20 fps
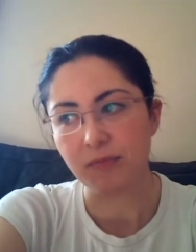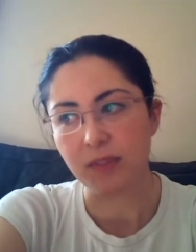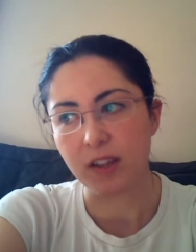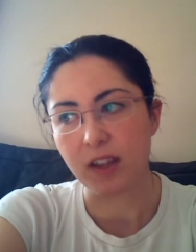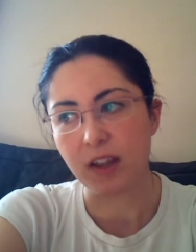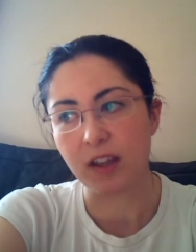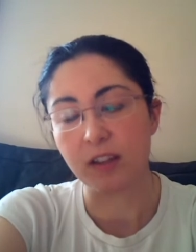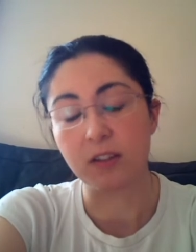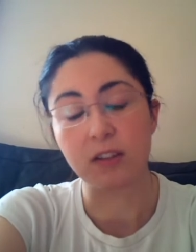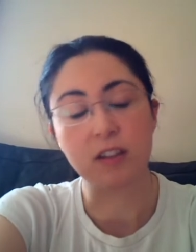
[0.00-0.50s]

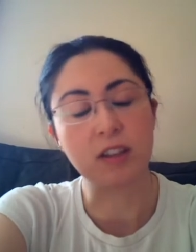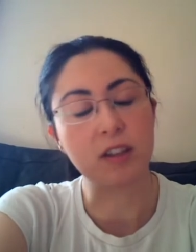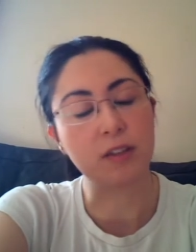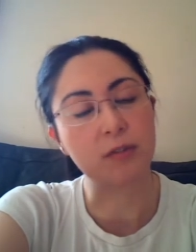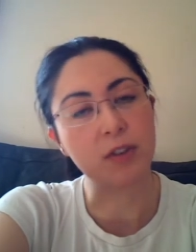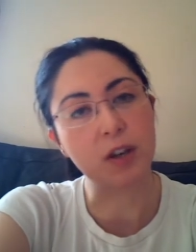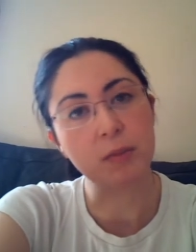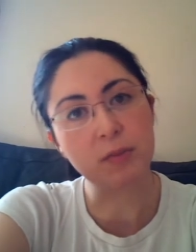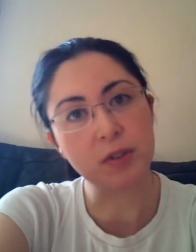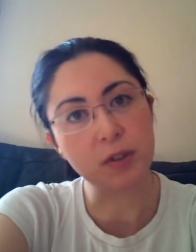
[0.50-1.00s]
and give
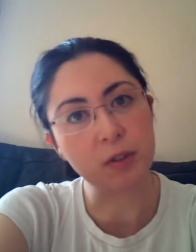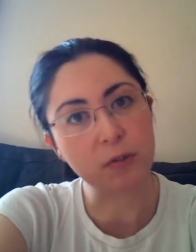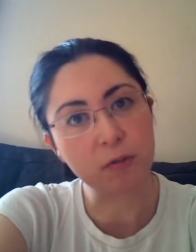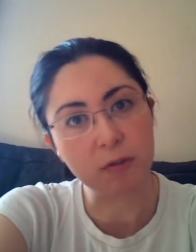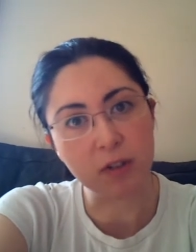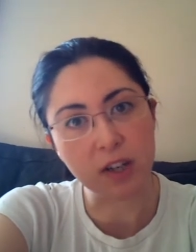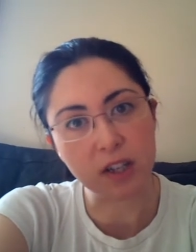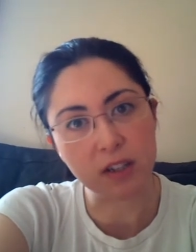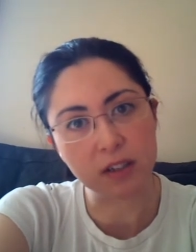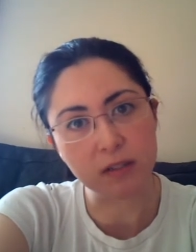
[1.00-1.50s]
up your
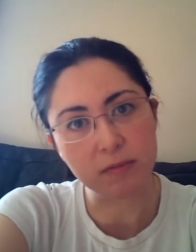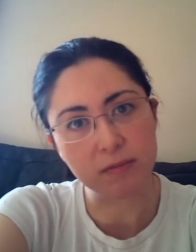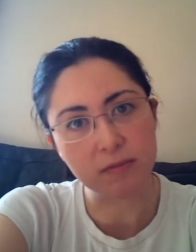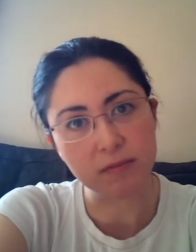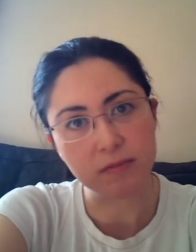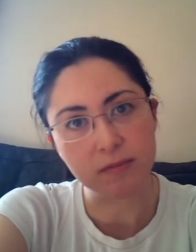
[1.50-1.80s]
freedom